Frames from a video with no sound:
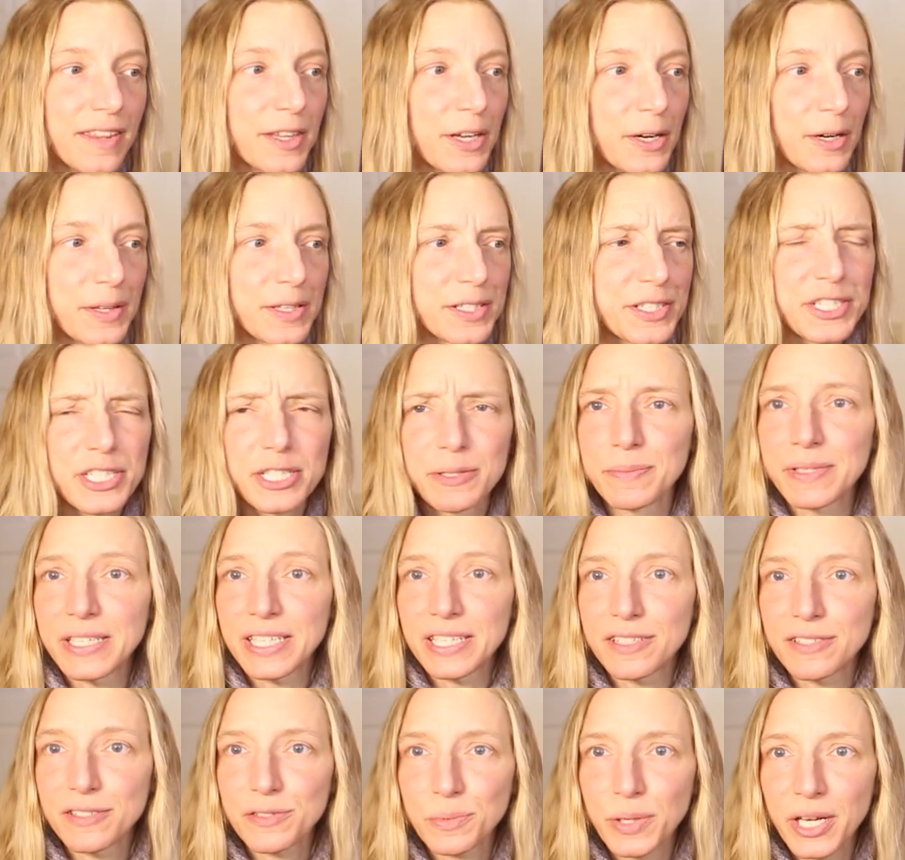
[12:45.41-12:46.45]
there are the
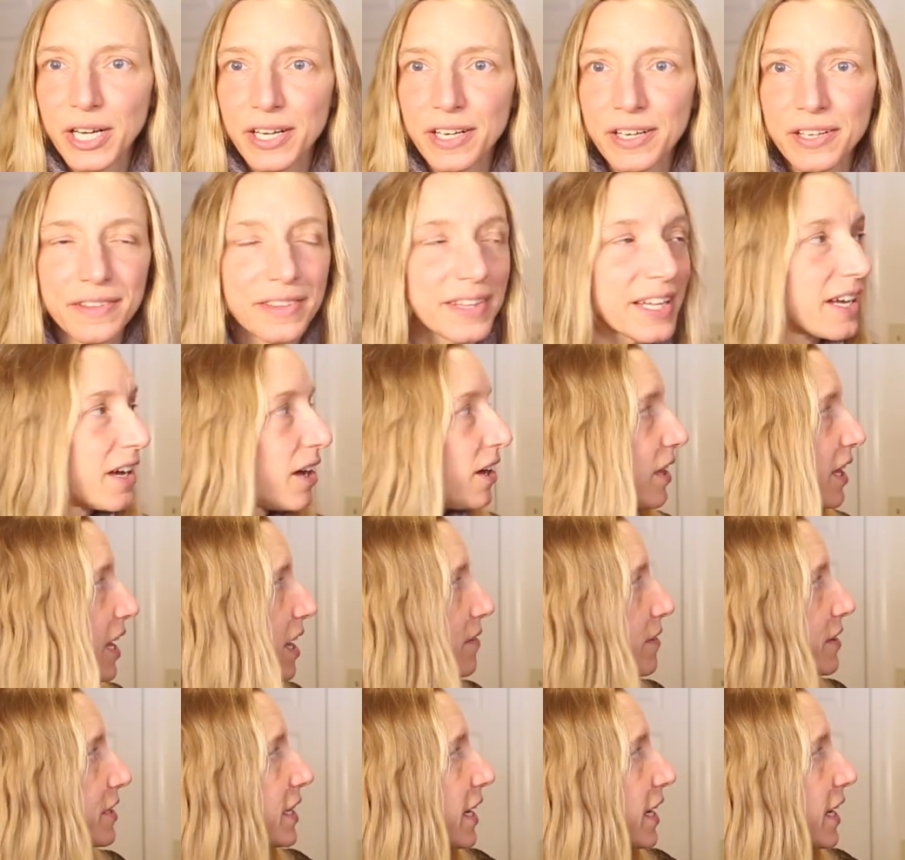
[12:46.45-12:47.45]
chimney sweater. They all have a